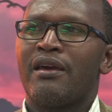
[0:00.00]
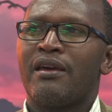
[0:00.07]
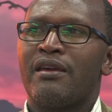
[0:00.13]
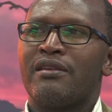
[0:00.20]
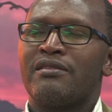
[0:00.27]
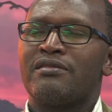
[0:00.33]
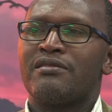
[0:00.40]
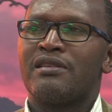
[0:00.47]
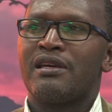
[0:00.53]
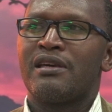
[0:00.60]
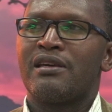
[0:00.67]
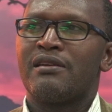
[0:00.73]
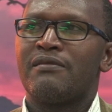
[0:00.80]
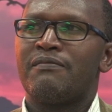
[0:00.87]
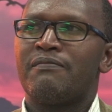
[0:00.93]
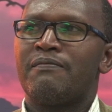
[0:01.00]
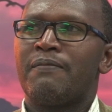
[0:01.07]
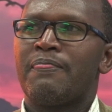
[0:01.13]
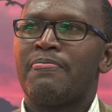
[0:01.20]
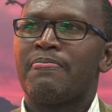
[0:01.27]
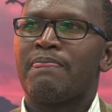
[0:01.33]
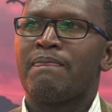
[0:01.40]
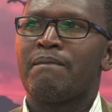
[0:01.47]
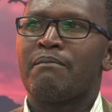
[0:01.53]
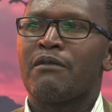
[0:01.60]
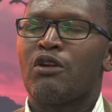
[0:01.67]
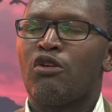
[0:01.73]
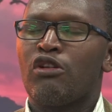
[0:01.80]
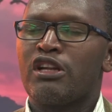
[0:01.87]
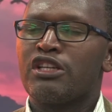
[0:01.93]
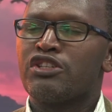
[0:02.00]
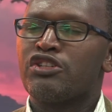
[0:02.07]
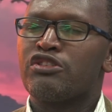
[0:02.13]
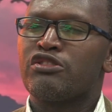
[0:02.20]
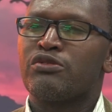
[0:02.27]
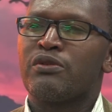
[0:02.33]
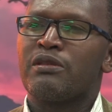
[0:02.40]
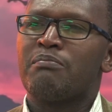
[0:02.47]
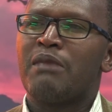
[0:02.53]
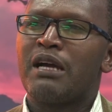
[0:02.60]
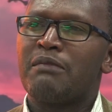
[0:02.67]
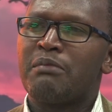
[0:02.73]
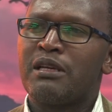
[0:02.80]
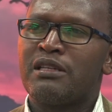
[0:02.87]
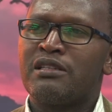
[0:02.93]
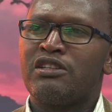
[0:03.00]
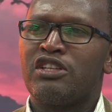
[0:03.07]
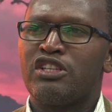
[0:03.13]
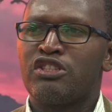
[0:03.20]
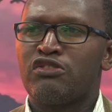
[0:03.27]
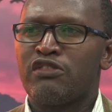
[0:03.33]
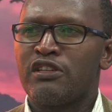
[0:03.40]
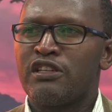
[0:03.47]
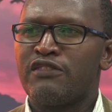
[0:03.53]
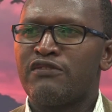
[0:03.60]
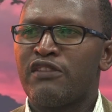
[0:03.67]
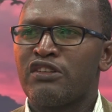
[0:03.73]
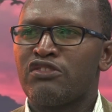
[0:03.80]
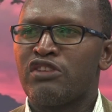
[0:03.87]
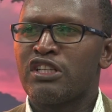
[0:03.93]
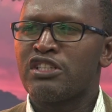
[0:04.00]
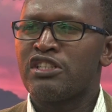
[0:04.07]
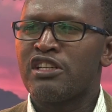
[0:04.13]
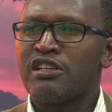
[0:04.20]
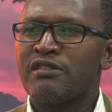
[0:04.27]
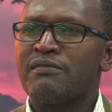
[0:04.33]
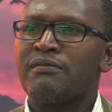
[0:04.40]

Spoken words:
is the collisions with man-made infrastructure,